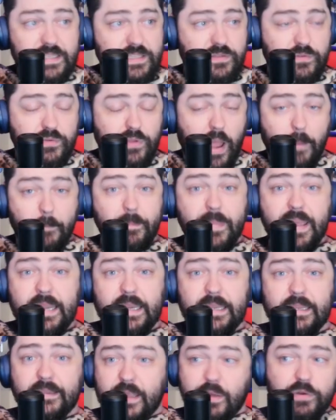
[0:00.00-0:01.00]

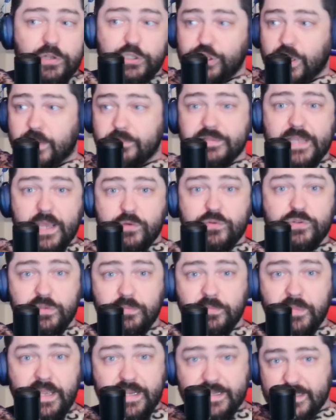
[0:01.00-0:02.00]
immediately what jumps out to
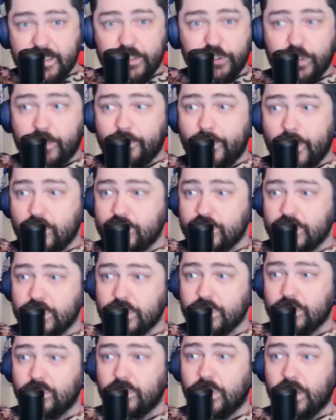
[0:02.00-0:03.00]
me. Does that jump out to
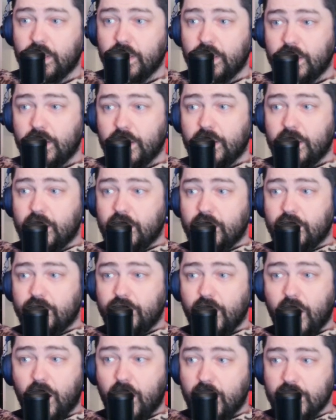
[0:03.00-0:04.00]
you?
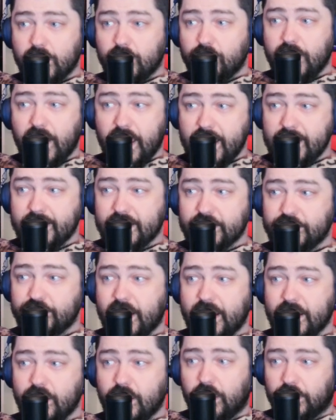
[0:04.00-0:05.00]
The Hollywood A-lister
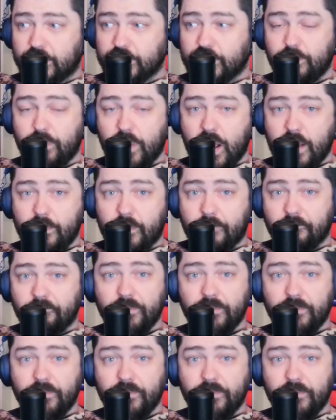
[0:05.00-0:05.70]
had called Obama.